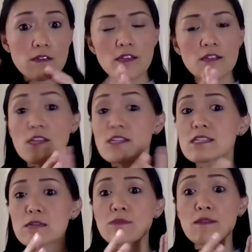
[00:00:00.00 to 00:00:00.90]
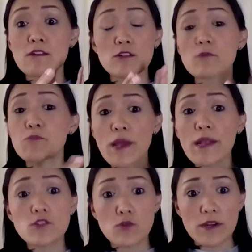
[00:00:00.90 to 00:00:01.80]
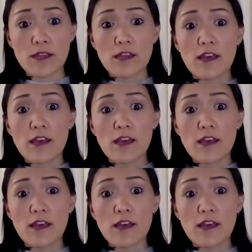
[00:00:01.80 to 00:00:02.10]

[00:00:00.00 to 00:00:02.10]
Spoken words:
It doesn't seem that they're not predatory,